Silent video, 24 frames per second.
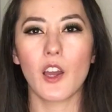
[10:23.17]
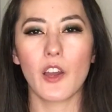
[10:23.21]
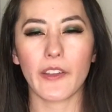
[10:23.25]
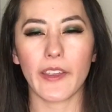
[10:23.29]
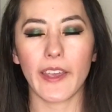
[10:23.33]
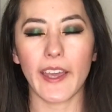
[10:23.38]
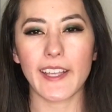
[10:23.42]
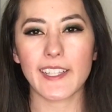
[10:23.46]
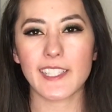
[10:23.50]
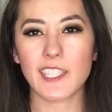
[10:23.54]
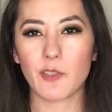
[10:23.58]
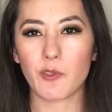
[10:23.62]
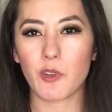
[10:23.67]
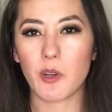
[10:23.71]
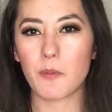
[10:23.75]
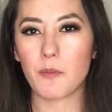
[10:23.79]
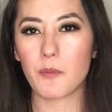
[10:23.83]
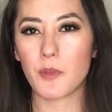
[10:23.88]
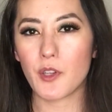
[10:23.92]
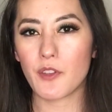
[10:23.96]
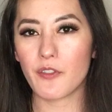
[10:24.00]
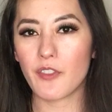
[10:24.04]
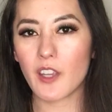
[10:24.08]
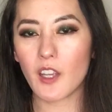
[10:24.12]
Okay, so we're
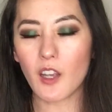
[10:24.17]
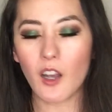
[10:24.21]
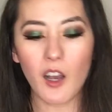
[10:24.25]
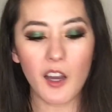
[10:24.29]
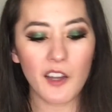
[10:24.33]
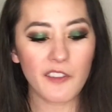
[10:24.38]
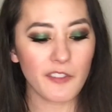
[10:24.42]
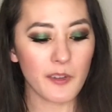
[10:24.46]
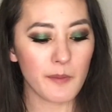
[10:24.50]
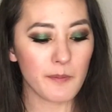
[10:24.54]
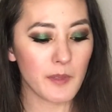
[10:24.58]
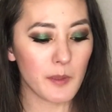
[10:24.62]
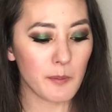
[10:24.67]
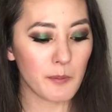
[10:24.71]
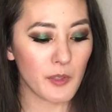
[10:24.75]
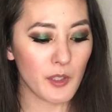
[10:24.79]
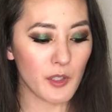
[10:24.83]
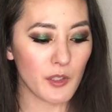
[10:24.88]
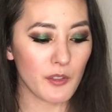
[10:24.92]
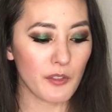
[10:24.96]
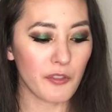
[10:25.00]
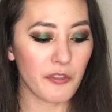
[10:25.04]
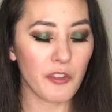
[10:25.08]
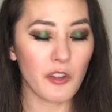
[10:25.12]
moving on from the
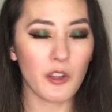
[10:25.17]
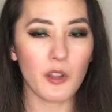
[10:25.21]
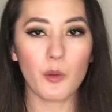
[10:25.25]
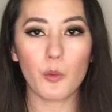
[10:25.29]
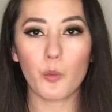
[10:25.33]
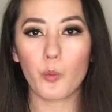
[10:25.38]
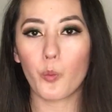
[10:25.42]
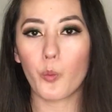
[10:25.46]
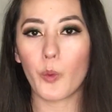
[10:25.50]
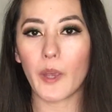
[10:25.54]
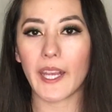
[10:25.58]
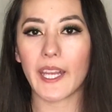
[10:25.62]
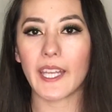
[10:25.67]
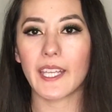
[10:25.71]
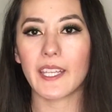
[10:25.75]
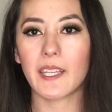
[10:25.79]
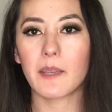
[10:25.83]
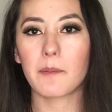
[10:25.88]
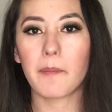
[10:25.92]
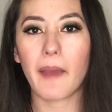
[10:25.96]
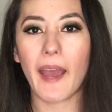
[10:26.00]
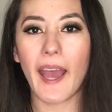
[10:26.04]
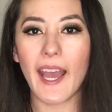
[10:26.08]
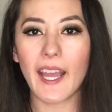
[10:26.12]
beautiful
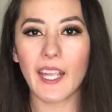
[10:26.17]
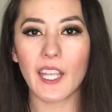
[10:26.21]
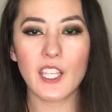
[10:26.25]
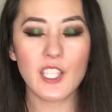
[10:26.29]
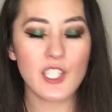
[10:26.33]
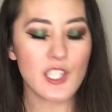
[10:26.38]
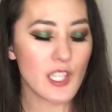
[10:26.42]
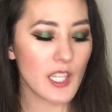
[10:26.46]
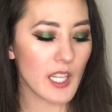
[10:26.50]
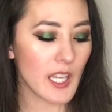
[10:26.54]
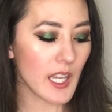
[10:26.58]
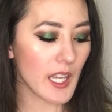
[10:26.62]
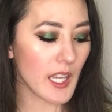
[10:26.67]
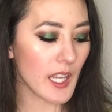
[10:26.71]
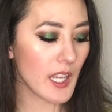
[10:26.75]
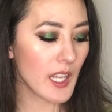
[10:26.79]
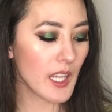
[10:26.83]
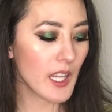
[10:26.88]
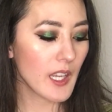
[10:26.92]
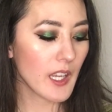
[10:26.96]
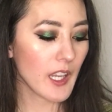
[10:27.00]
weighted packaging,